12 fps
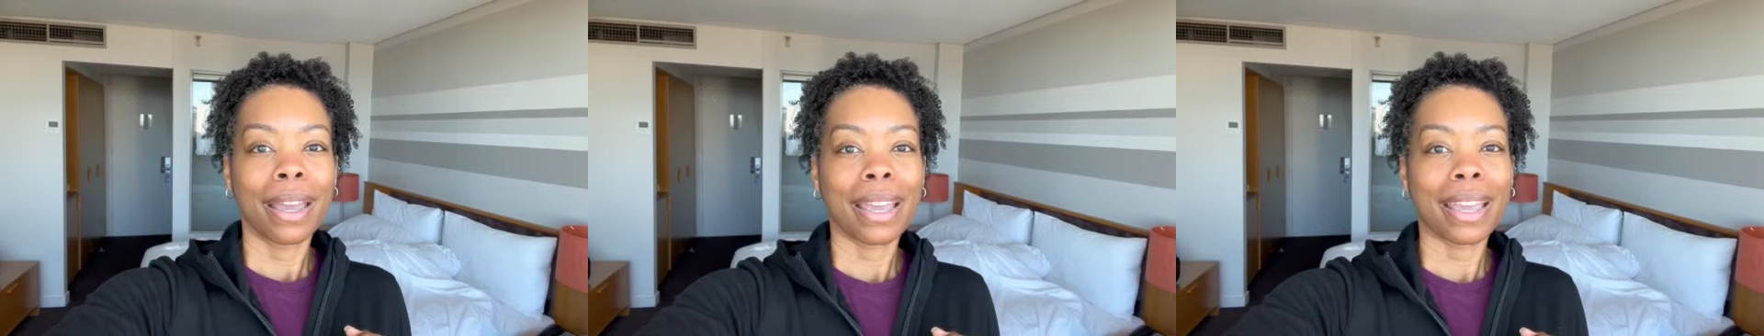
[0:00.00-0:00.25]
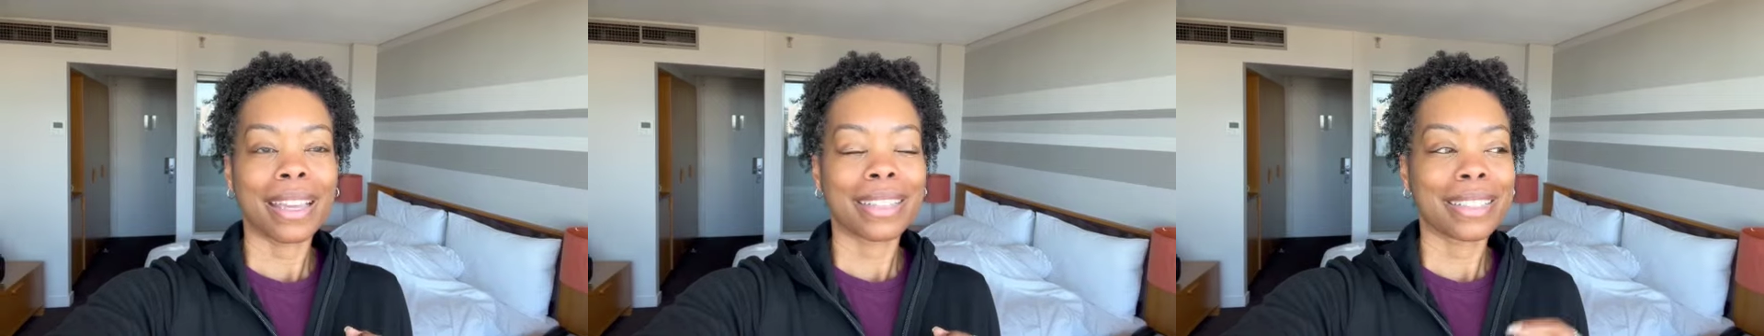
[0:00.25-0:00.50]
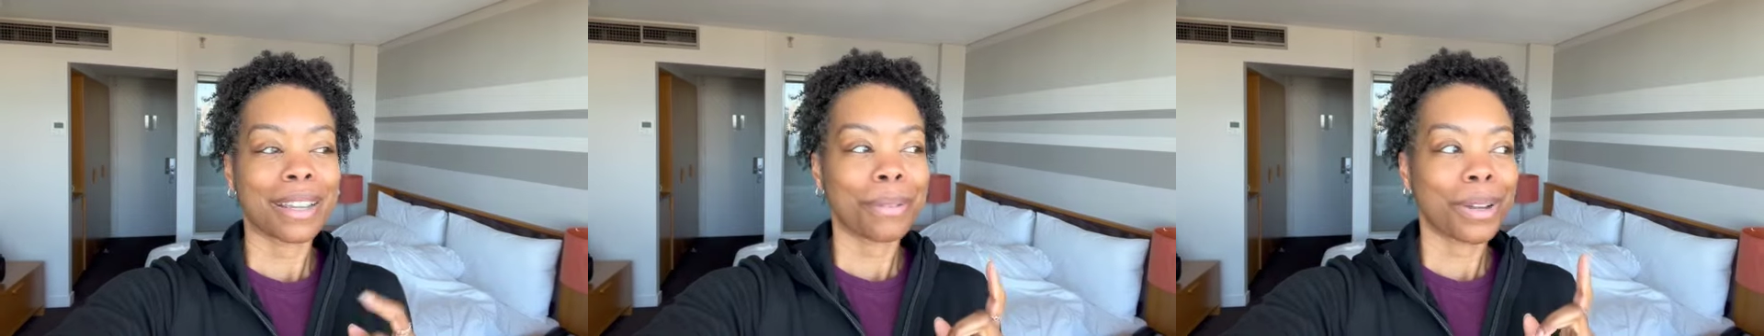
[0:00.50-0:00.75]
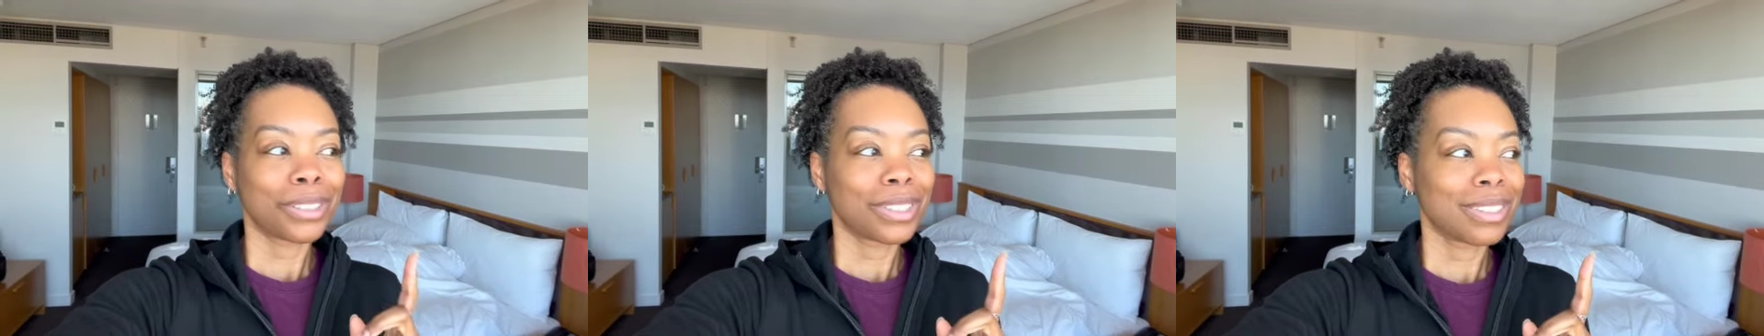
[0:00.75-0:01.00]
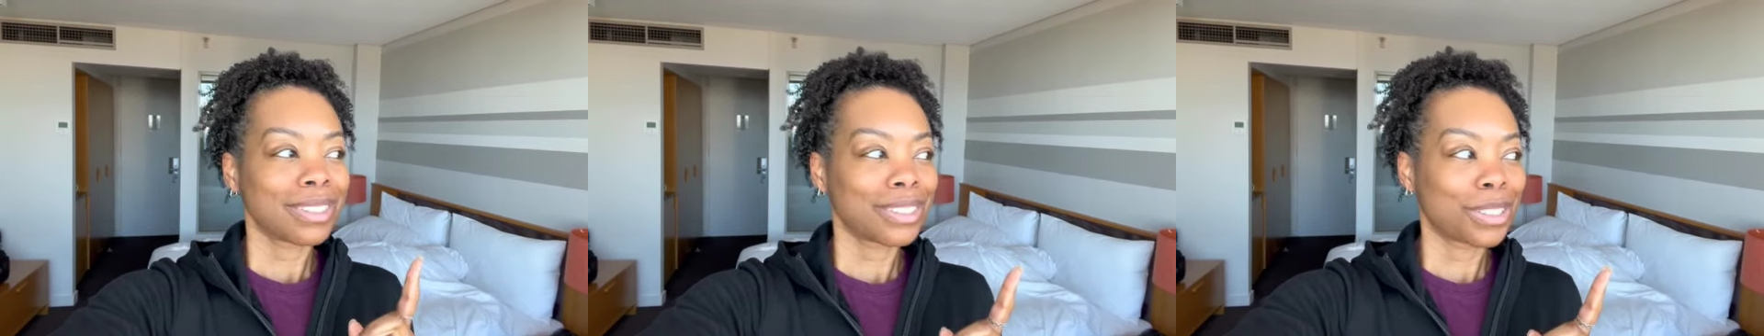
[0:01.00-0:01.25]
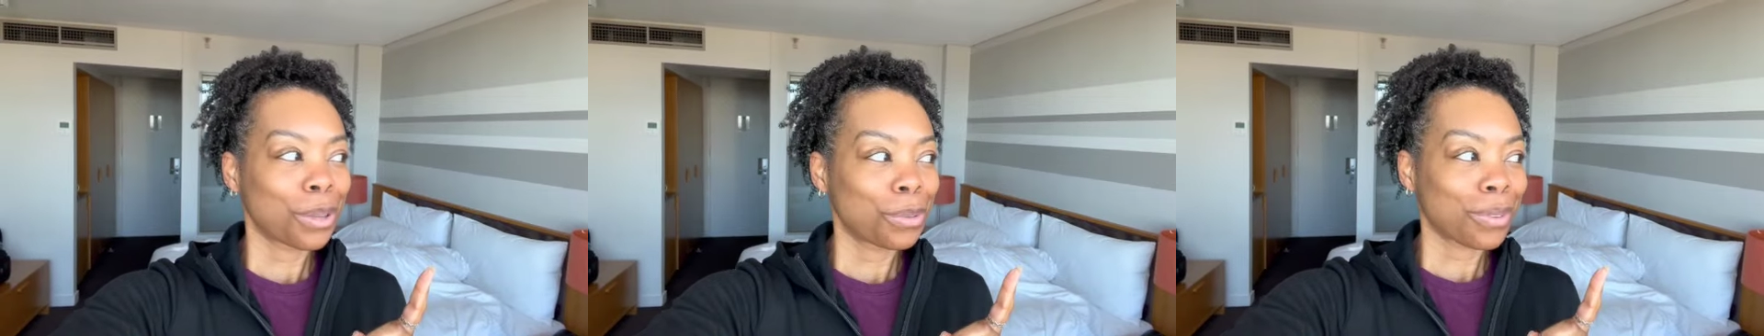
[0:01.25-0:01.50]
and I watched the
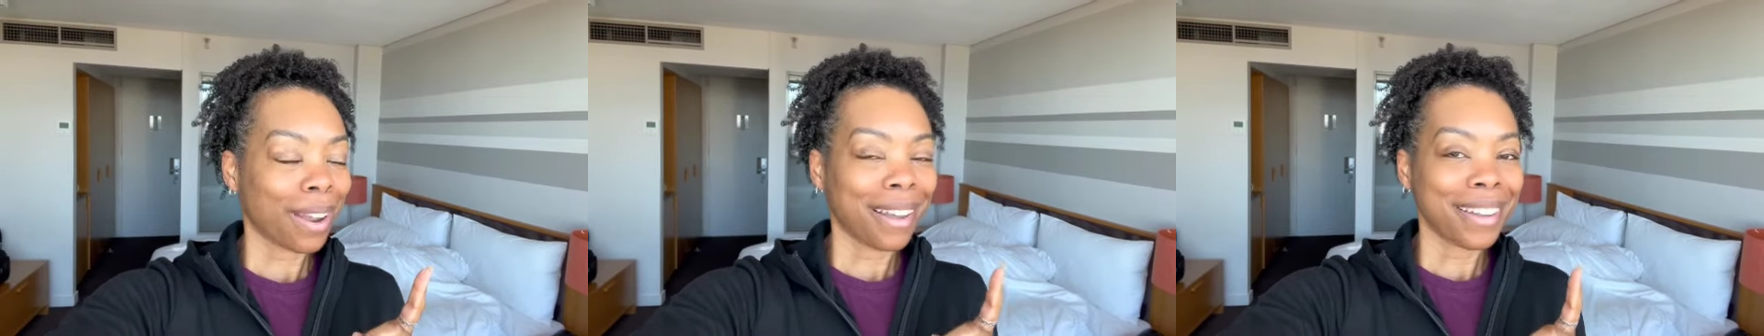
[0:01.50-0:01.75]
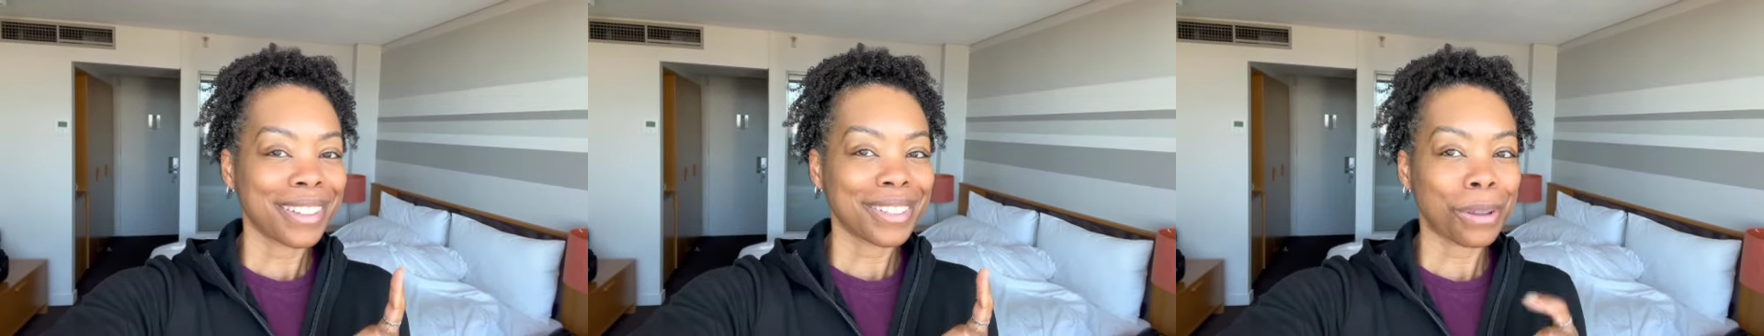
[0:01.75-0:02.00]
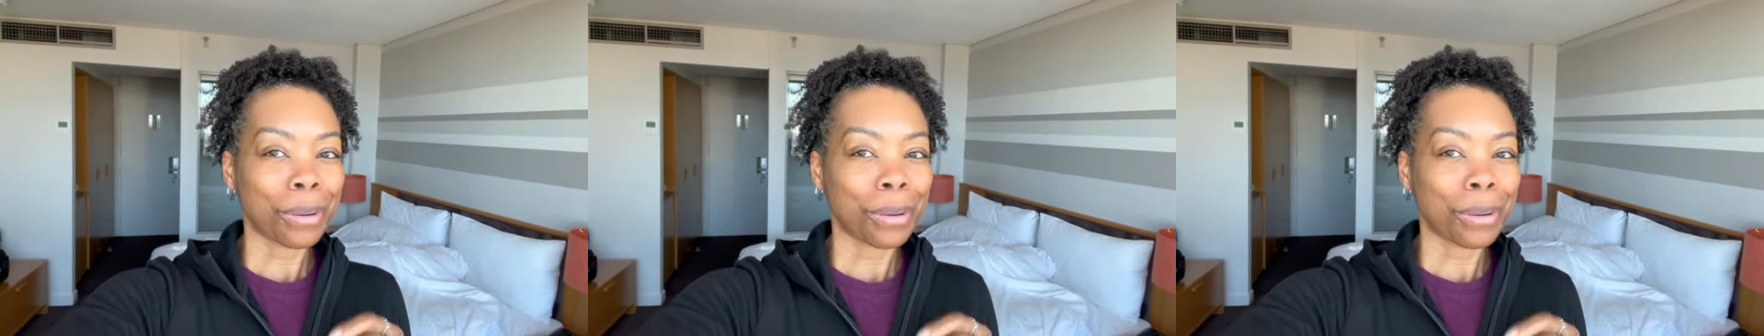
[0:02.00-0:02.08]
sunrise